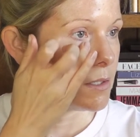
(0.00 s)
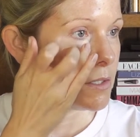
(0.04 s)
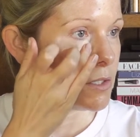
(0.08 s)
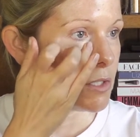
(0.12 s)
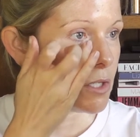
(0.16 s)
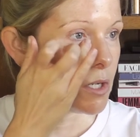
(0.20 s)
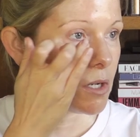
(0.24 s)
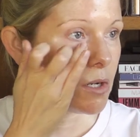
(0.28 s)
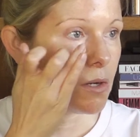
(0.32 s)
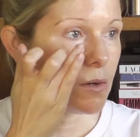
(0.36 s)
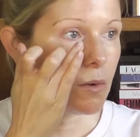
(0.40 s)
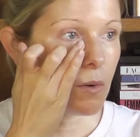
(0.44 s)

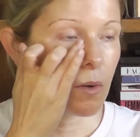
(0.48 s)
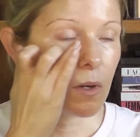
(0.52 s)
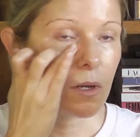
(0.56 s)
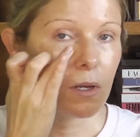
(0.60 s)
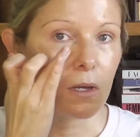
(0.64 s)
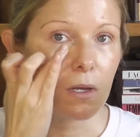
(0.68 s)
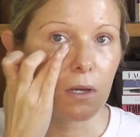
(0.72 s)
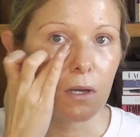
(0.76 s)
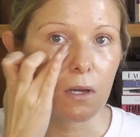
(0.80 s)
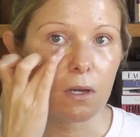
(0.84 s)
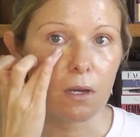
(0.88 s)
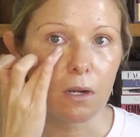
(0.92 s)

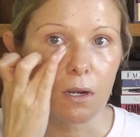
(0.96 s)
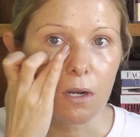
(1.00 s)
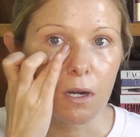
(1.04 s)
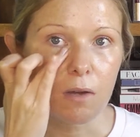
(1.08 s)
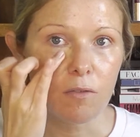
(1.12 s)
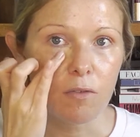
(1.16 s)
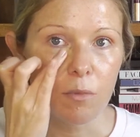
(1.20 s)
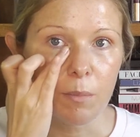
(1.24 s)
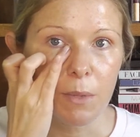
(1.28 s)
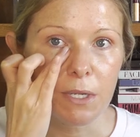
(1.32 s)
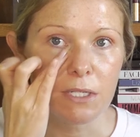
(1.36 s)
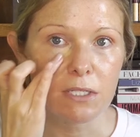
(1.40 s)
to
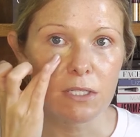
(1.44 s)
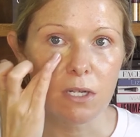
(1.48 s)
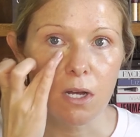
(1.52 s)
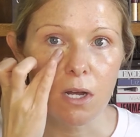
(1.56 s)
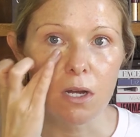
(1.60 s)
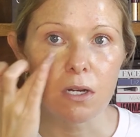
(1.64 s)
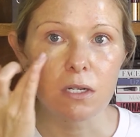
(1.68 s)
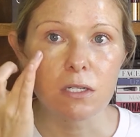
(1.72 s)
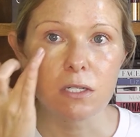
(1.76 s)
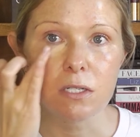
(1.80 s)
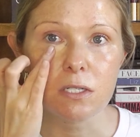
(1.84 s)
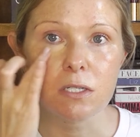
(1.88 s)
cover my
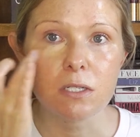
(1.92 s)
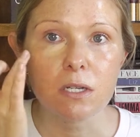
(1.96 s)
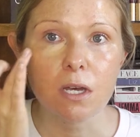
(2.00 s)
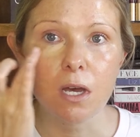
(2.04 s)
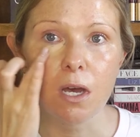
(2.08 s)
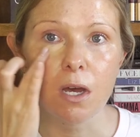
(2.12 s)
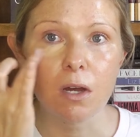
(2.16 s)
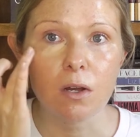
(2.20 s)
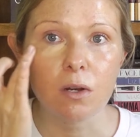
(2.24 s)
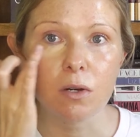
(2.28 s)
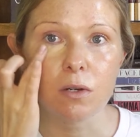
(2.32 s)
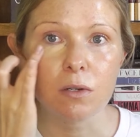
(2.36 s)
dark
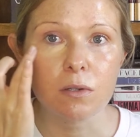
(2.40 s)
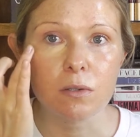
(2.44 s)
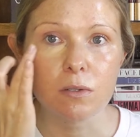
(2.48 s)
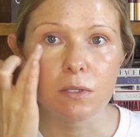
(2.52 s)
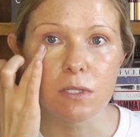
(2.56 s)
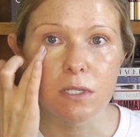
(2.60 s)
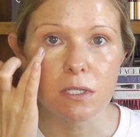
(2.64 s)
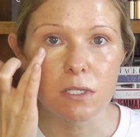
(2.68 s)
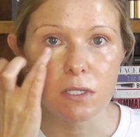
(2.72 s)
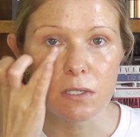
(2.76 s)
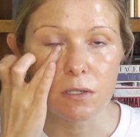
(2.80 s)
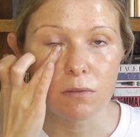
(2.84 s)

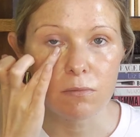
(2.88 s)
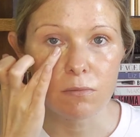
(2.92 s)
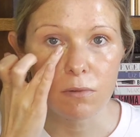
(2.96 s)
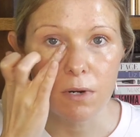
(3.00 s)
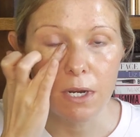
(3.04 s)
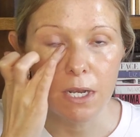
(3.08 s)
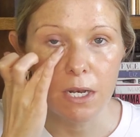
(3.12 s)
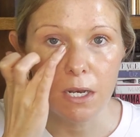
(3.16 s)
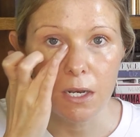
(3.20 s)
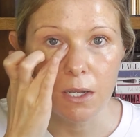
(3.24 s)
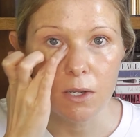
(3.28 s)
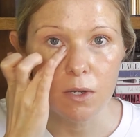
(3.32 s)
circles. This is a
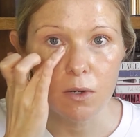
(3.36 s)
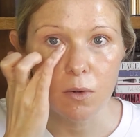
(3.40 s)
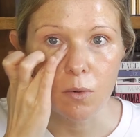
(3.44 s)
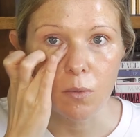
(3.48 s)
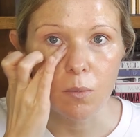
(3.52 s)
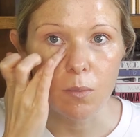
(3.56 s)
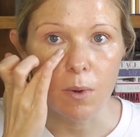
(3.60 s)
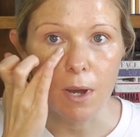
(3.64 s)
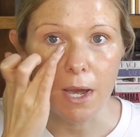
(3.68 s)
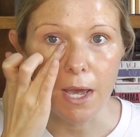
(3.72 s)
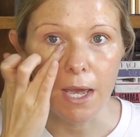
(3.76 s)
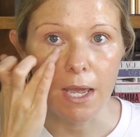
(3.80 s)
really
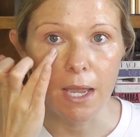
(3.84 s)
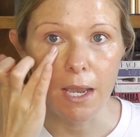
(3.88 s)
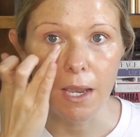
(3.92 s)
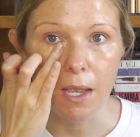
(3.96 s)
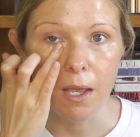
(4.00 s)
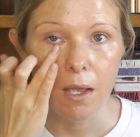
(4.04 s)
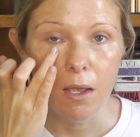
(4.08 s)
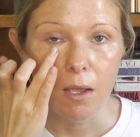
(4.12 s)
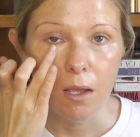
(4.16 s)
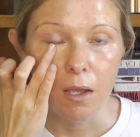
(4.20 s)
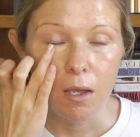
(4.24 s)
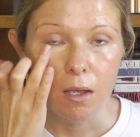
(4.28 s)
good
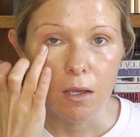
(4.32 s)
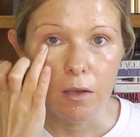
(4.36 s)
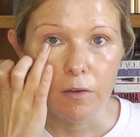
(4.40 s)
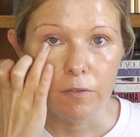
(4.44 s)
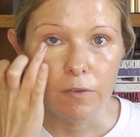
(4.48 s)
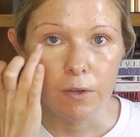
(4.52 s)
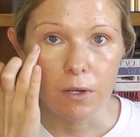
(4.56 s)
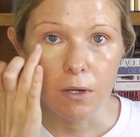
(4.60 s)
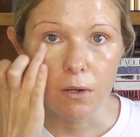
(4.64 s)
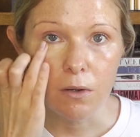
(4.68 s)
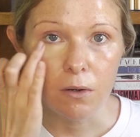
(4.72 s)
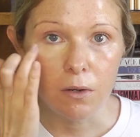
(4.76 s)
way
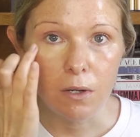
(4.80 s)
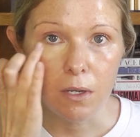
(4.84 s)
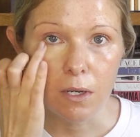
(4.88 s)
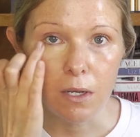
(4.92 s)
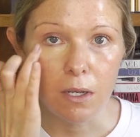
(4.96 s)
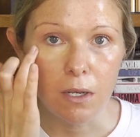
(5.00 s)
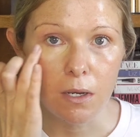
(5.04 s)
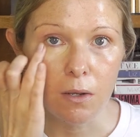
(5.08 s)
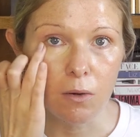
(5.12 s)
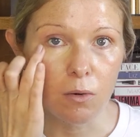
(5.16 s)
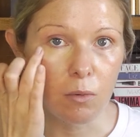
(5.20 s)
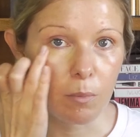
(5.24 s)
if you're looking
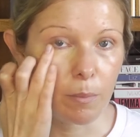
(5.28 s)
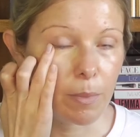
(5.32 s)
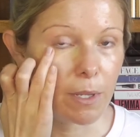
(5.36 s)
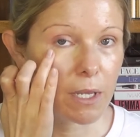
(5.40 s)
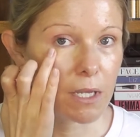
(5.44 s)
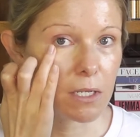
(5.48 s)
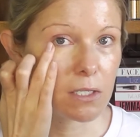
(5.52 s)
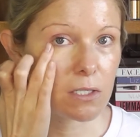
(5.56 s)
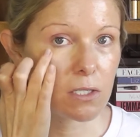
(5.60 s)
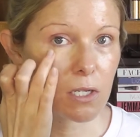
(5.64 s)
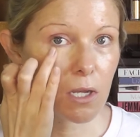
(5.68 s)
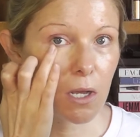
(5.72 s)
a little
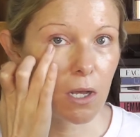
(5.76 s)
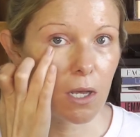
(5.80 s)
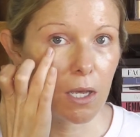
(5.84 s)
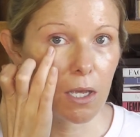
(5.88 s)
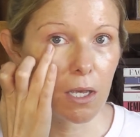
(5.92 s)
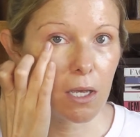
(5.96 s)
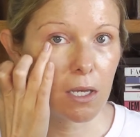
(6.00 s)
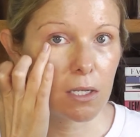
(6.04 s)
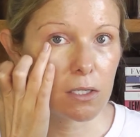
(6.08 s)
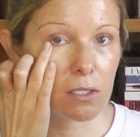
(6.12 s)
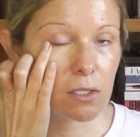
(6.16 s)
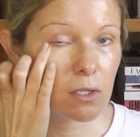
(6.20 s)
bit
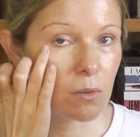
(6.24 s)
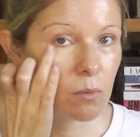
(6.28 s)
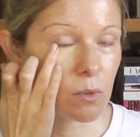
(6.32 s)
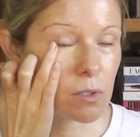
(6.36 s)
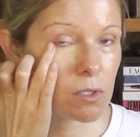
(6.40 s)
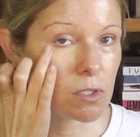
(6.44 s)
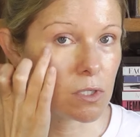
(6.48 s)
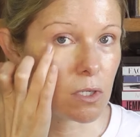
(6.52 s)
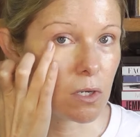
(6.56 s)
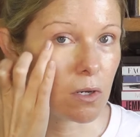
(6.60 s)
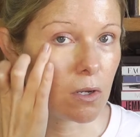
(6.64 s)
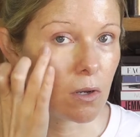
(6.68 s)
tired and you
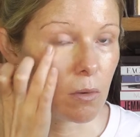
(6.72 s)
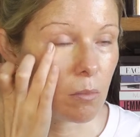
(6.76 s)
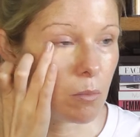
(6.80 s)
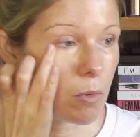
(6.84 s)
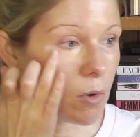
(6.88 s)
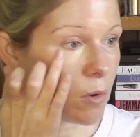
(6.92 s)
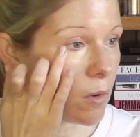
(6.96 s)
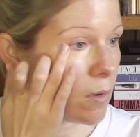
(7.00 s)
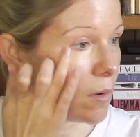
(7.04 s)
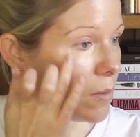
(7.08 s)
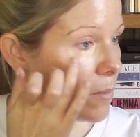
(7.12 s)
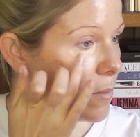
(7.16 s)
want to look
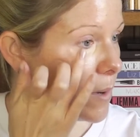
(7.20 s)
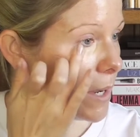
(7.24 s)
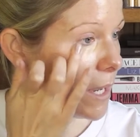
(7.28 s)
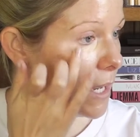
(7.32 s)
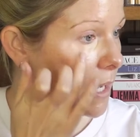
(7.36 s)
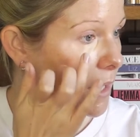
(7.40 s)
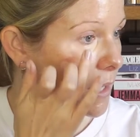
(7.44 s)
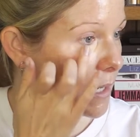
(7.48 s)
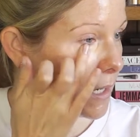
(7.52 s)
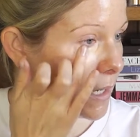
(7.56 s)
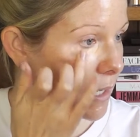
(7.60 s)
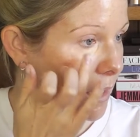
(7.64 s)
more
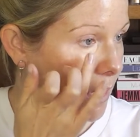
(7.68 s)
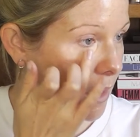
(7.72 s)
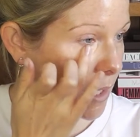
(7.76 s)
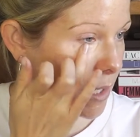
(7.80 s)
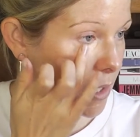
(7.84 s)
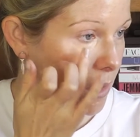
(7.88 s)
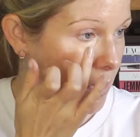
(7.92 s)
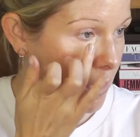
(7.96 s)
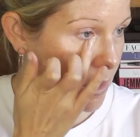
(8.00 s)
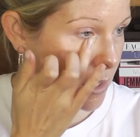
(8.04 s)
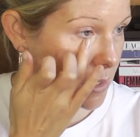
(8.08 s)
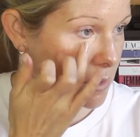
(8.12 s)
awake, get
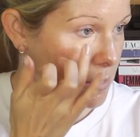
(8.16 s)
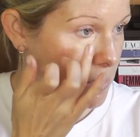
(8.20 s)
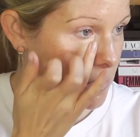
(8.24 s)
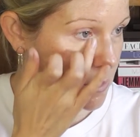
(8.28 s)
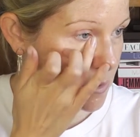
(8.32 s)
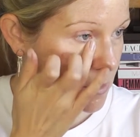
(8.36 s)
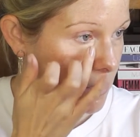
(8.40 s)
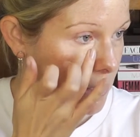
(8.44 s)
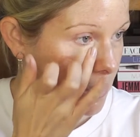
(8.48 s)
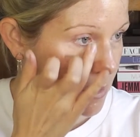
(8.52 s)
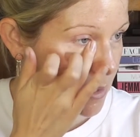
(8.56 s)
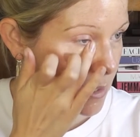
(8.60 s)
a
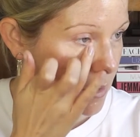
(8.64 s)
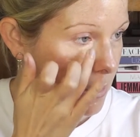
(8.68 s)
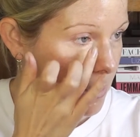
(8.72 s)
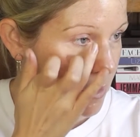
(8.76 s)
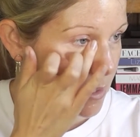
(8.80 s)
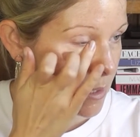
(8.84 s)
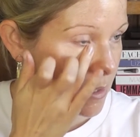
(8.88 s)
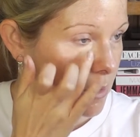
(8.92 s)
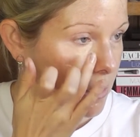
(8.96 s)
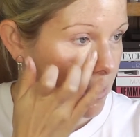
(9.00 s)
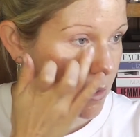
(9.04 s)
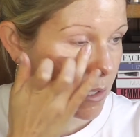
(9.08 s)
nice
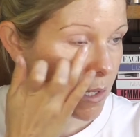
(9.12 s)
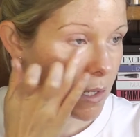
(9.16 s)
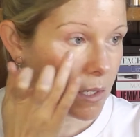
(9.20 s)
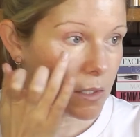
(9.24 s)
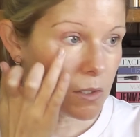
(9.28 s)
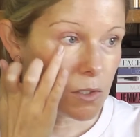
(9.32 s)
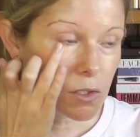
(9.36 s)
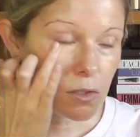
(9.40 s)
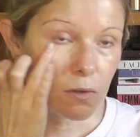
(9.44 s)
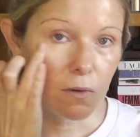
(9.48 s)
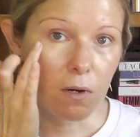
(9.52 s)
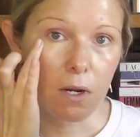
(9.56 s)

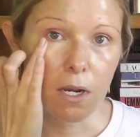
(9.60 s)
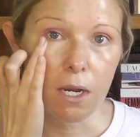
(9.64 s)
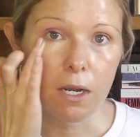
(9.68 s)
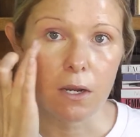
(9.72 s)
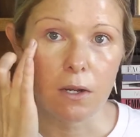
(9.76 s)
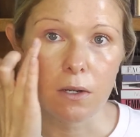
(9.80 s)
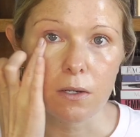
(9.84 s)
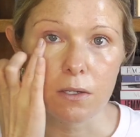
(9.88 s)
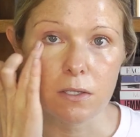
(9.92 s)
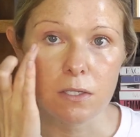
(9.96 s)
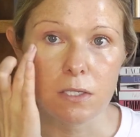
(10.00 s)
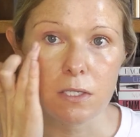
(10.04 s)
under eye
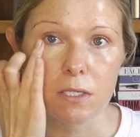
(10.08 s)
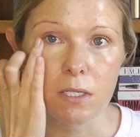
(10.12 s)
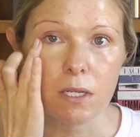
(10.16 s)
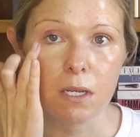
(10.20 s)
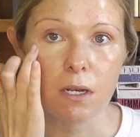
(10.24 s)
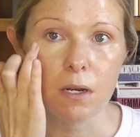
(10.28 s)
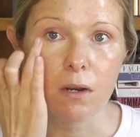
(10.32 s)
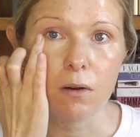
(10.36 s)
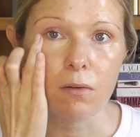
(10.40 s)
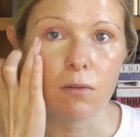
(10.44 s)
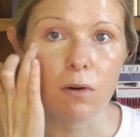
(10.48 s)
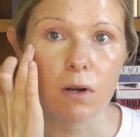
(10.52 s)

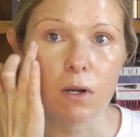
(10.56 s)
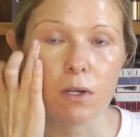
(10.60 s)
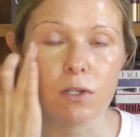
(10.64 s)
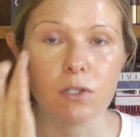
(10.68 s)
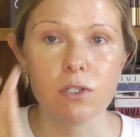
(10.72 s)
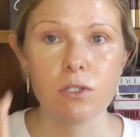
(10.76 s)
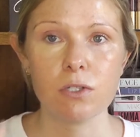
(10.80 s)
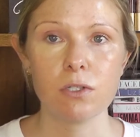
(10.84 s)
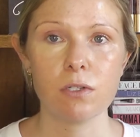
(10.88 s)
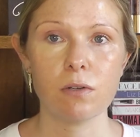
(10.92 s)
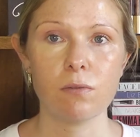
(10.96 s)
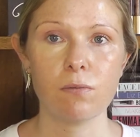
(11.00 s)
concealer on
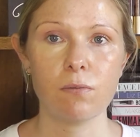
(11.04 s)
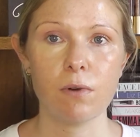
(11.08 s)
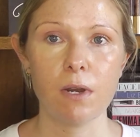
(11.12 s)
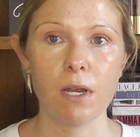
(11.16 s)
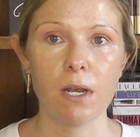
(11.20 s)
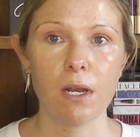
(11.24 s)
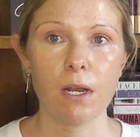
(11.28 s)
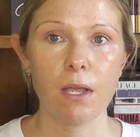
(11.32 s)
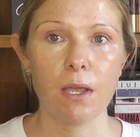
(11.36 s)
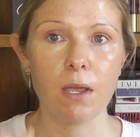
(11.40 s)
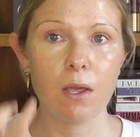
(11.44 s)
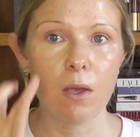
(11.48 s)
just to
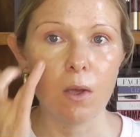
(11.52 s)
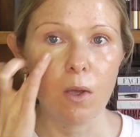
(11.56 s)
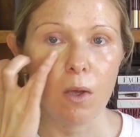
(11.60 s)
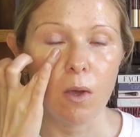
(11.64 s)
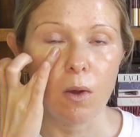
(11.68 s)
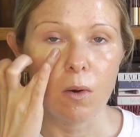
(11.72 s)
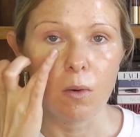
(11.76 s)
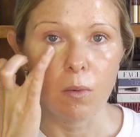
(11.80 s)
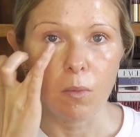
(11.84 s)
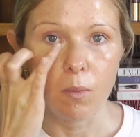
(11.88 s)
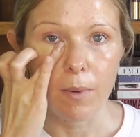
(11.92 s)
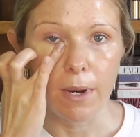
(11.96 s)
really
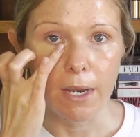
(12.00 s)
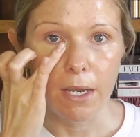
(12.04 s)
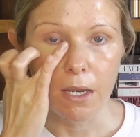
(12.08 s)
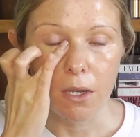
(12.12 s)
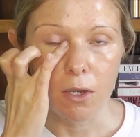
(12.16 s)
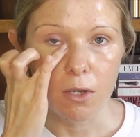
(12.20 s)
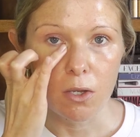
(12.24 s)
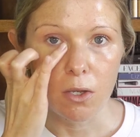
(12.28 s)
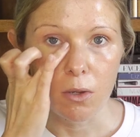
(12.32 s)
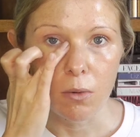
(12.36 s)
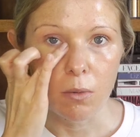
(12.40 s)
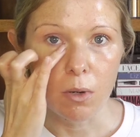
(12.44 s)

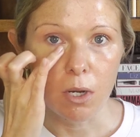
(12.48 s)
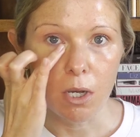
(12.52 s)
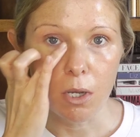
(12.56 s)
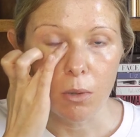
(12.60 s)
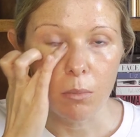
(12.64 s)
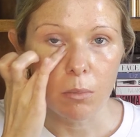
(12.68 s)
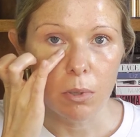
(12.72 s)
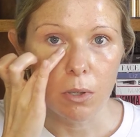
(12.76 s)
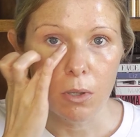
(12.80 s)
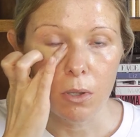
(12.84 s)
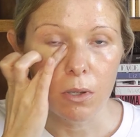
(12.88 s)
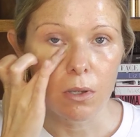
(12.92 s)
wake you
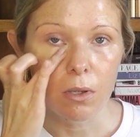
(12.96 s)
up.